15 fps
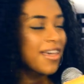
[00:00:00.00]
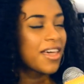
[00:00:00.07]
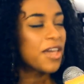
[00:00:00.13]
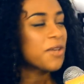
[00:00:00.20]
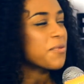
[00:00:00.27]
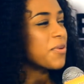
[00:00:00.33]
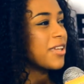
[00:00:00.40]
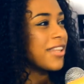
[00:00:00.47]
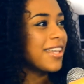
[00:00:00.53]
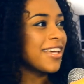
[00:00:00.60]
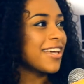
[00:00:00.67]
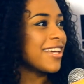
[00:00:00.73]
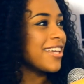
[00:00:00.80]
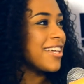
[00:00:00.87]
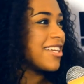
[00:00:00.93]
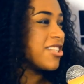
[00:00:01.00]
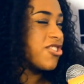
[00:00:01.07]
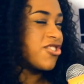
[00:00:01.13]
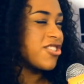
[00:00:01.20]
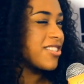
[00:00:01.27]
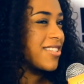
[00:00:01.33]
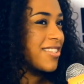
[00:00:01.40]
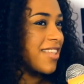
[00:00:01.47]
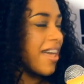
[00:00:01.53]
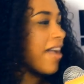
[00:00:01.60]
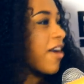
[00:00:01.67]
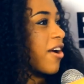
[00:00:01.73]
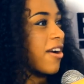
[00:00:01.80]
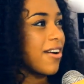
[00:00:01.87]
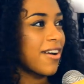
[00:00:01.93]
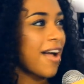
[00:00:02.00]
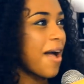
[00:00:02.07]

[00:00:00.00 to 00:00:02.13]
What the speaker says: it really, it's just there.